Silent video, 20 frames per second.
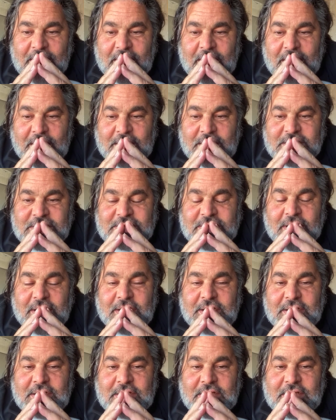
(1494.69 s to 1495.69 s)
And the
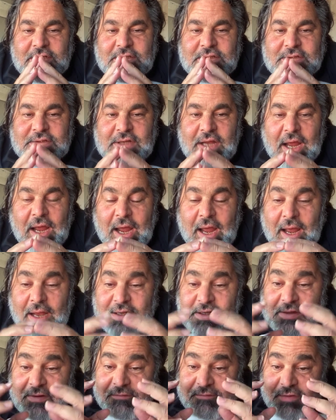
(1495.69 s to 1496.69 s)
Chinese
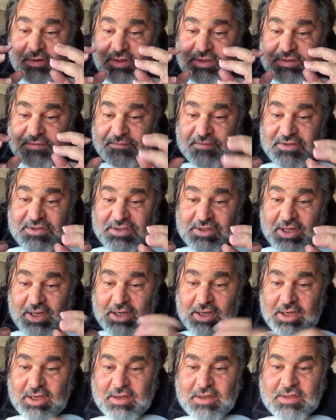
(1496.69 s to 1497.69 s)
had a very
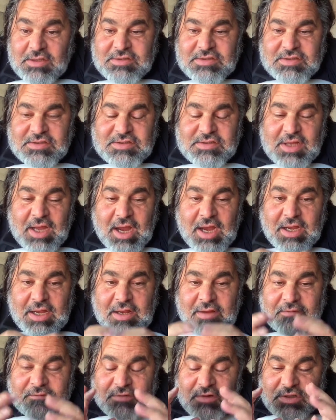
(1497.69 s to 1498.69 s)
sophisticated
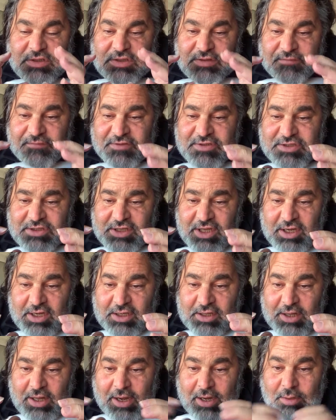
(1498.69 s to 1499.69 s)
society, a very
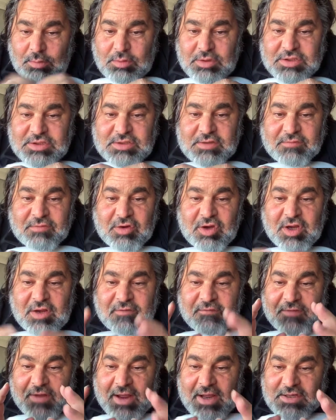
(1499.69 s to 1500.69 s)
sophisticated language, a very
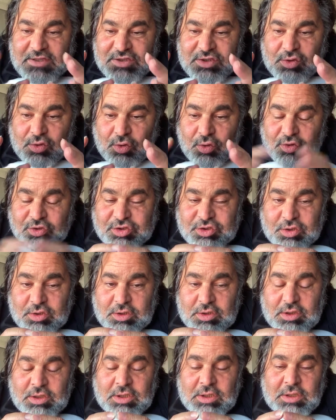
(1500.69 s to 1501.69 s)
advanced
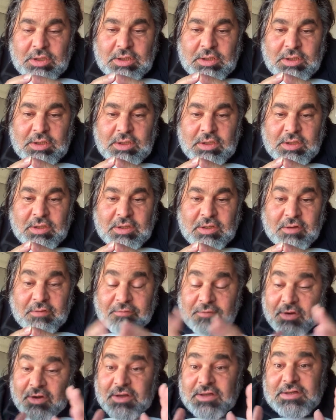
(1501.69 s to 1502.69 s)
culture. They were
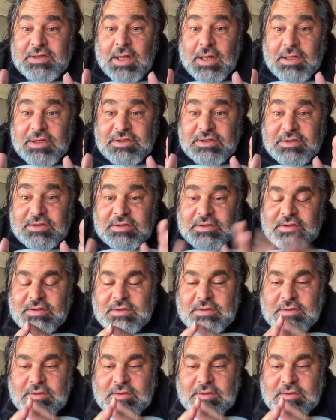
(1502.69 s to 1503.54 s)
very intelligent.